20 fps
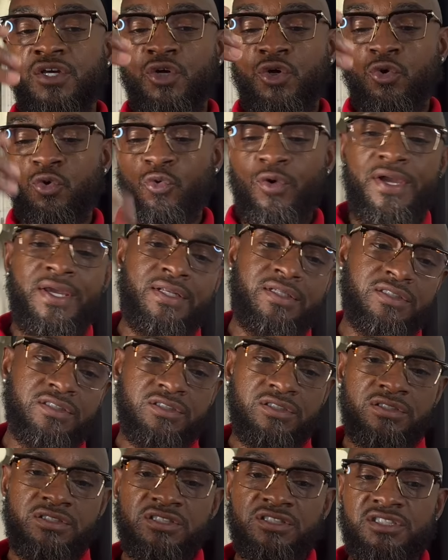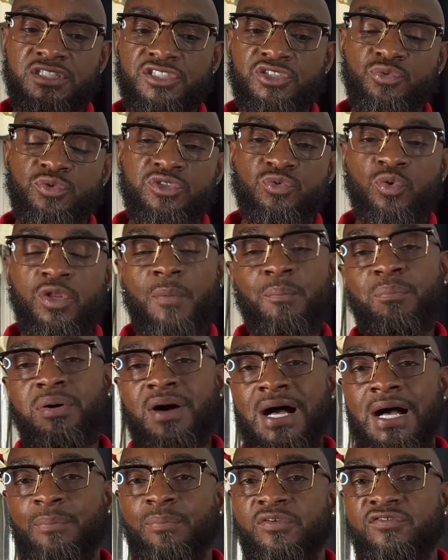great citrus with a
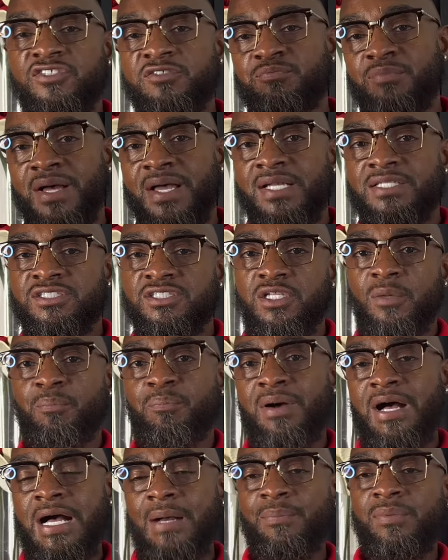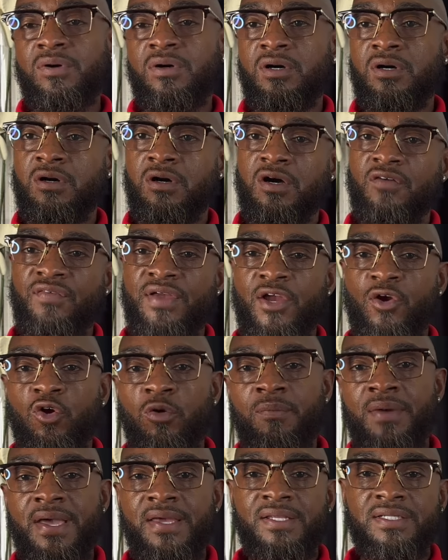pop of spice and a pop of
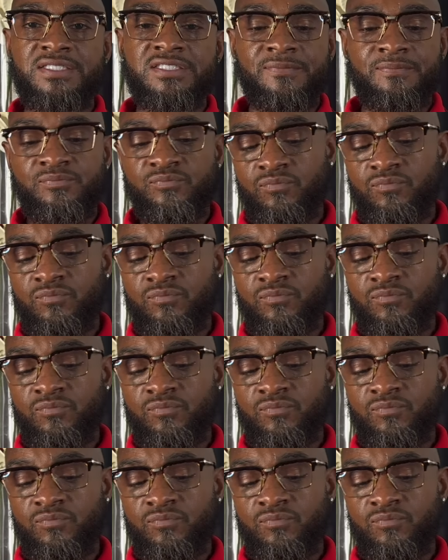aromatics.